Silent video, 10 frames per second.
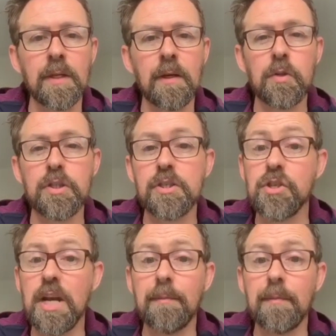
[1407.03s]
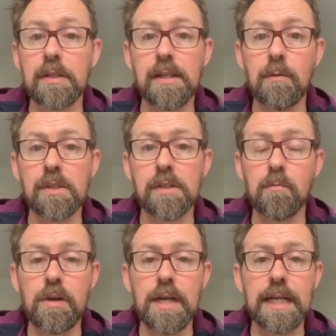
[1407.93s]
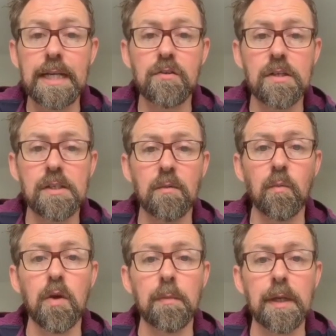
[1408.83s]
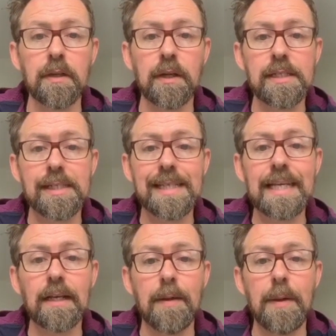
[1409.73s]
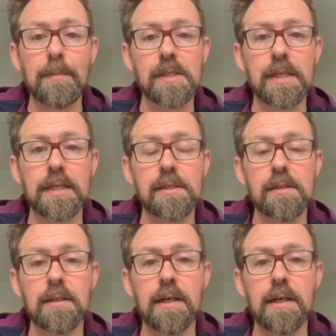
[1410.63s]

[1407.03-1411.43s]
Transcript: Which is a shame, because there was some really interesting work being done in steel MMCs,